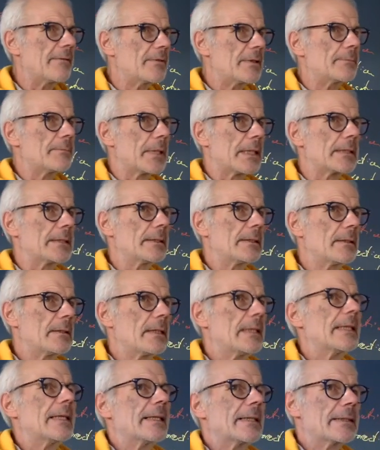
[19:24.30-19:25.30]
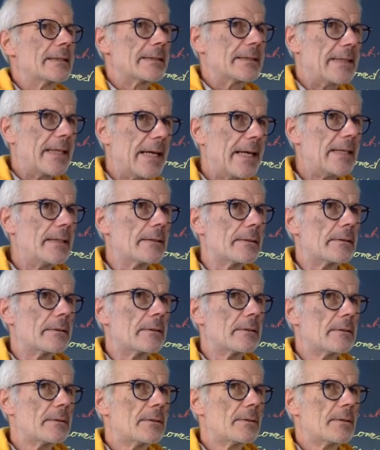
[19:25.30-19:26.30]
everybody
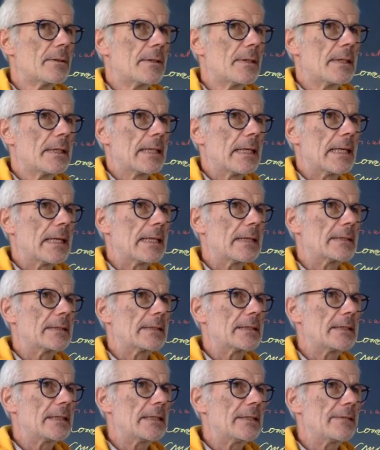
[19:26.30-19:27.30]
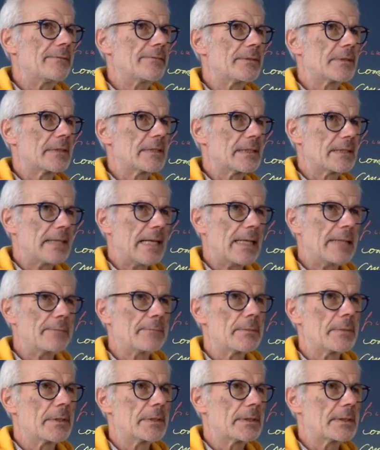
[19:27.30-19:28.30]
can achieve the
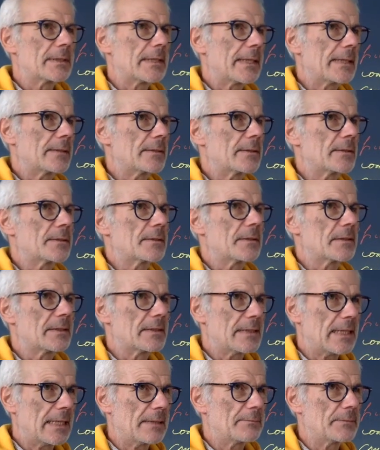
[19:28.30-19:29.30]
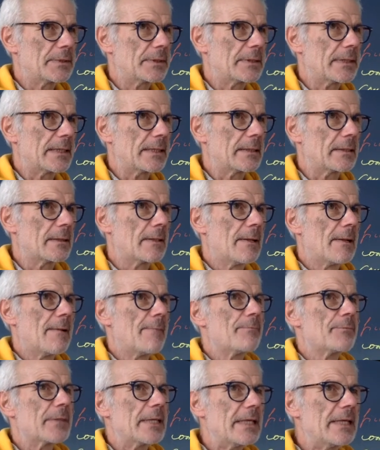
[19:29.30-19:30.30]
same status, the same thing,
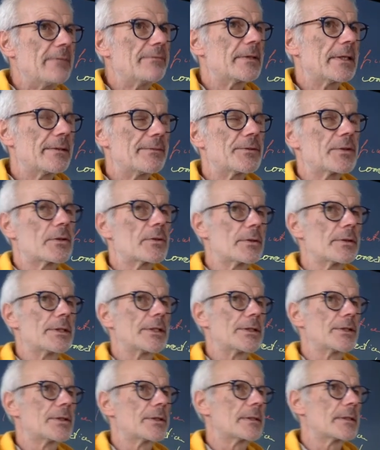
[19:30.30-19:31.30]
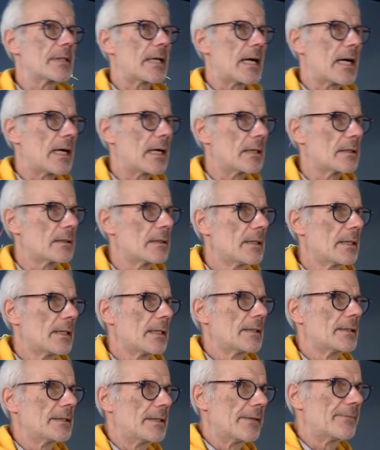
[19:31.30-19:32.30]
even if the conditions are
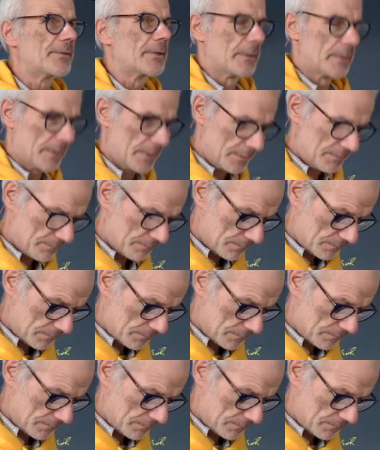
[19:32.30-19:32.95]
different.